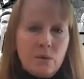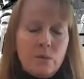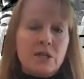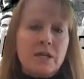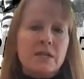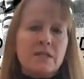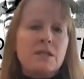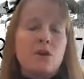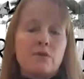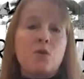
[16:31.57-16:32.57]
which is,
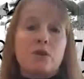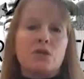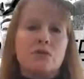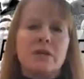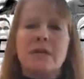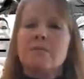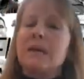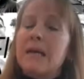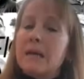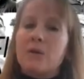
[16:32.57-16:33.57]
you know, of course, you need
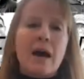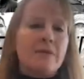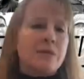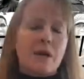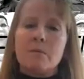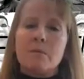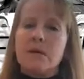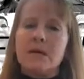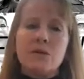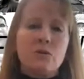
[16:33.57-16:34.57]
me, you have to come
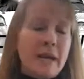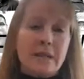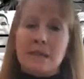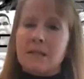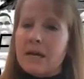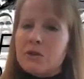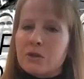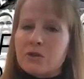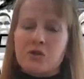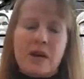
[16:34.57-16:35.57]
in, you can't stand your
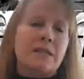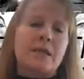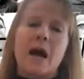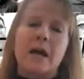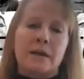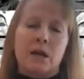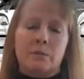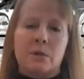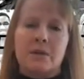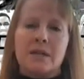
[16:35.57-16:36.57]
stress, I can
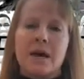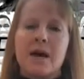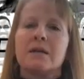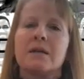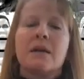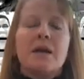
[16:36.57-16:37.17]
help you with that.